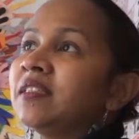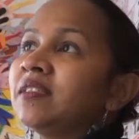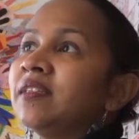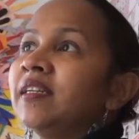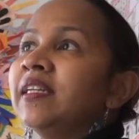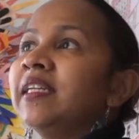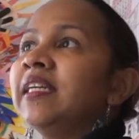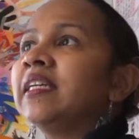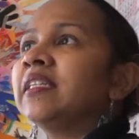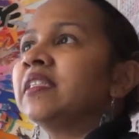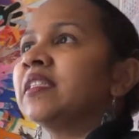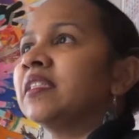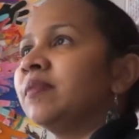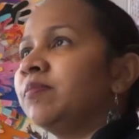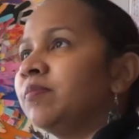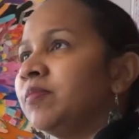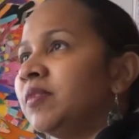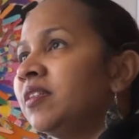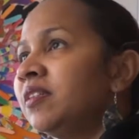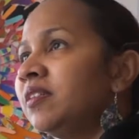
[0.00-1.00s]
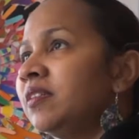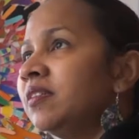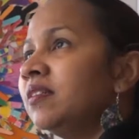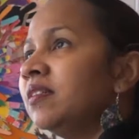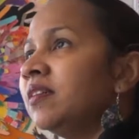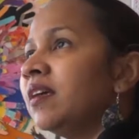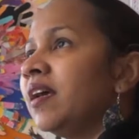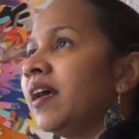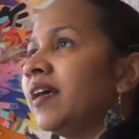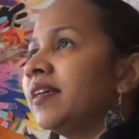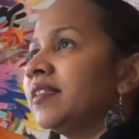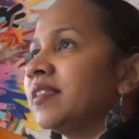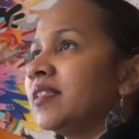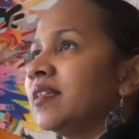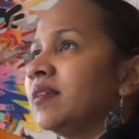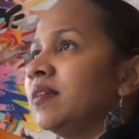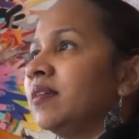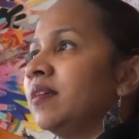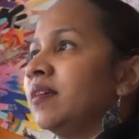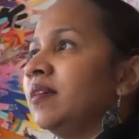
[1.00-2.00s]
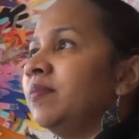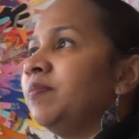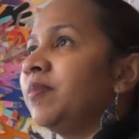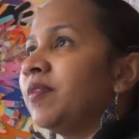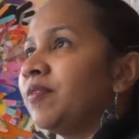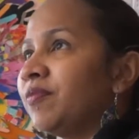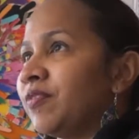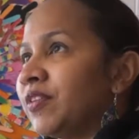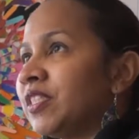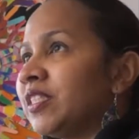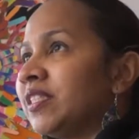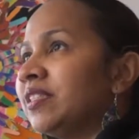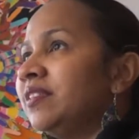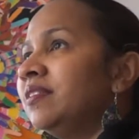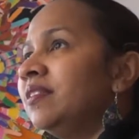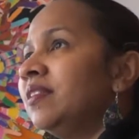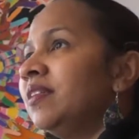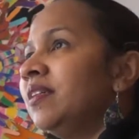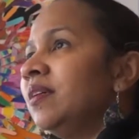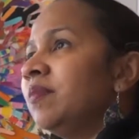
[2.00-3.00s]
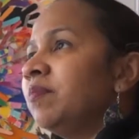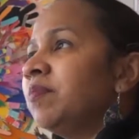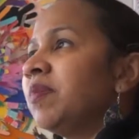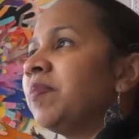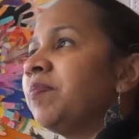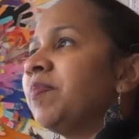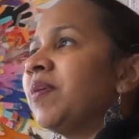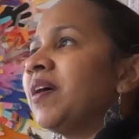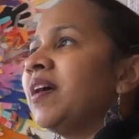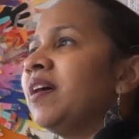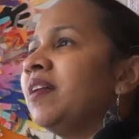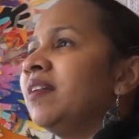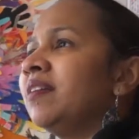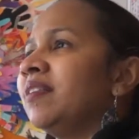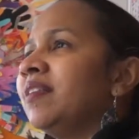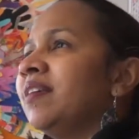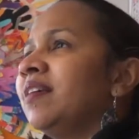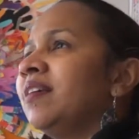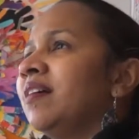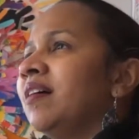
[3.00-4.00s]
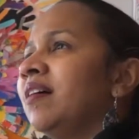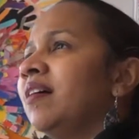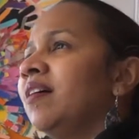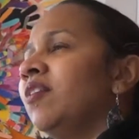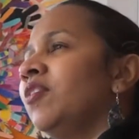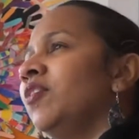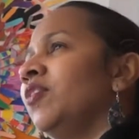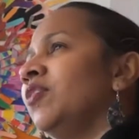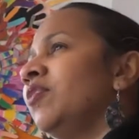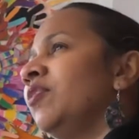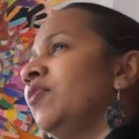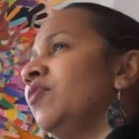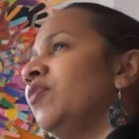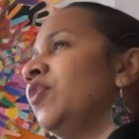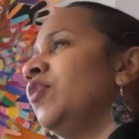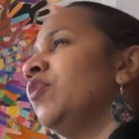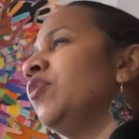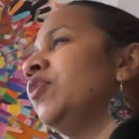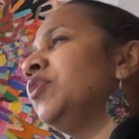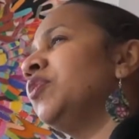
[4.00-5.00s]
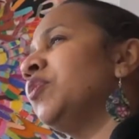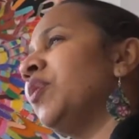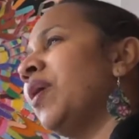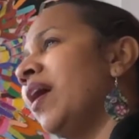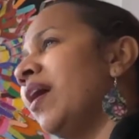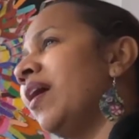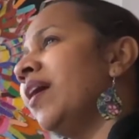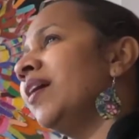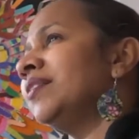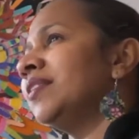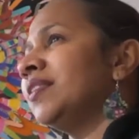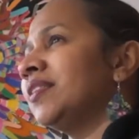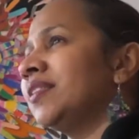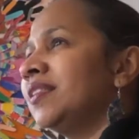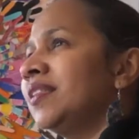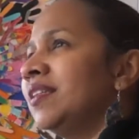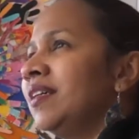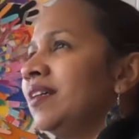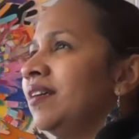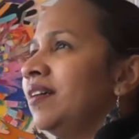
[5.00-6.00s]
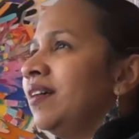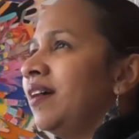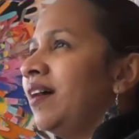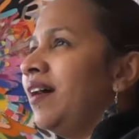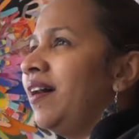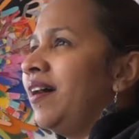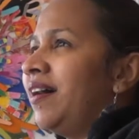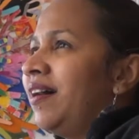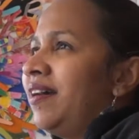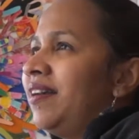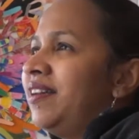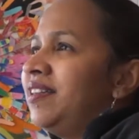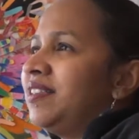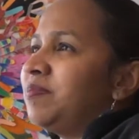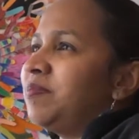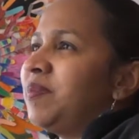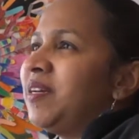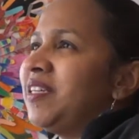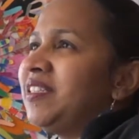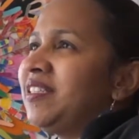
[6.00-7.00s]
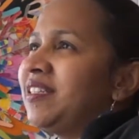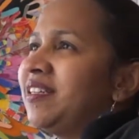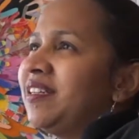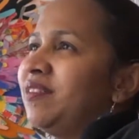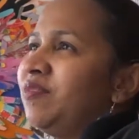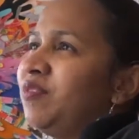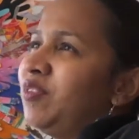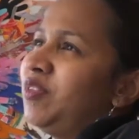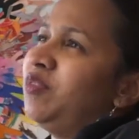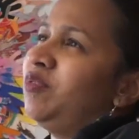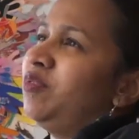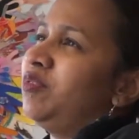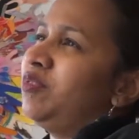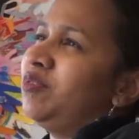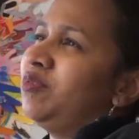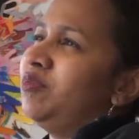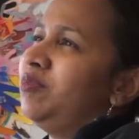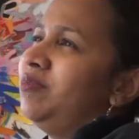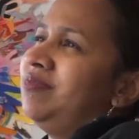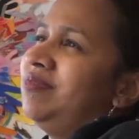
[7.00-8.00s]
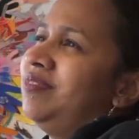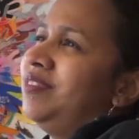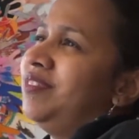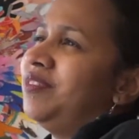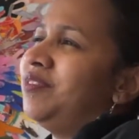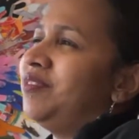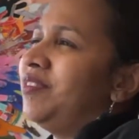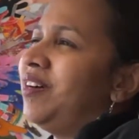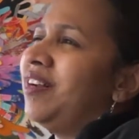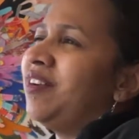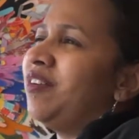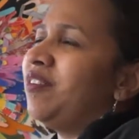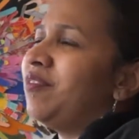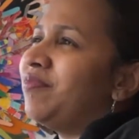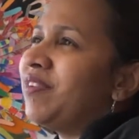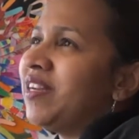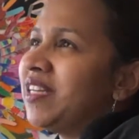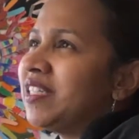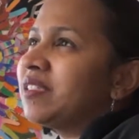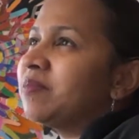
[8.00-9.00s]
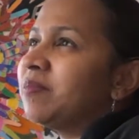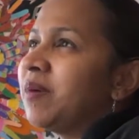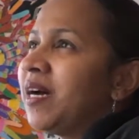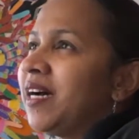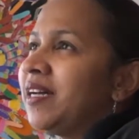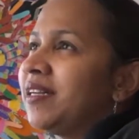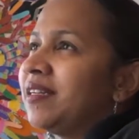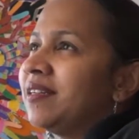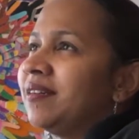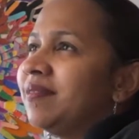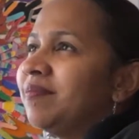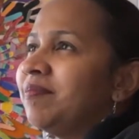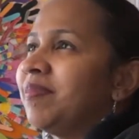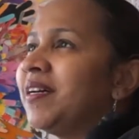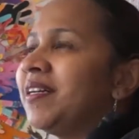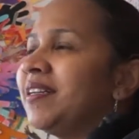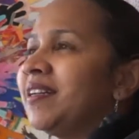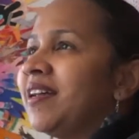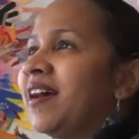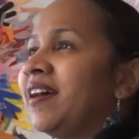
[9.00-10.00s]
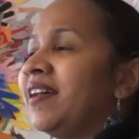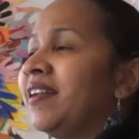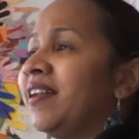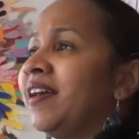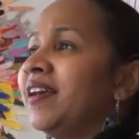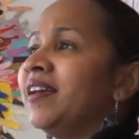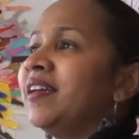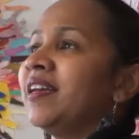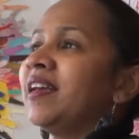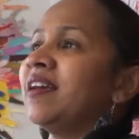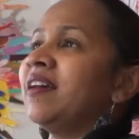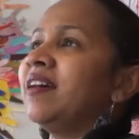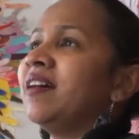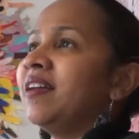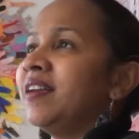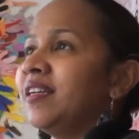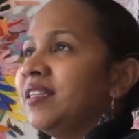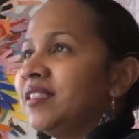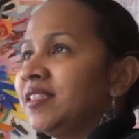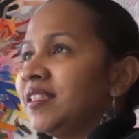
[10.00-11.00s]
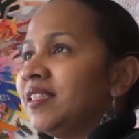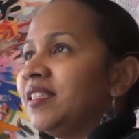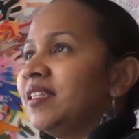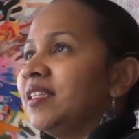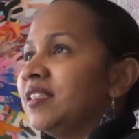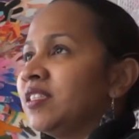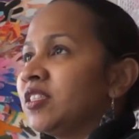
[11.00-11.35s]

that's really accepted as a, a profession. People kind of think, oh, you know, if you go into arts, uh, it's basically for those who you know are not very smart. But I like encouraging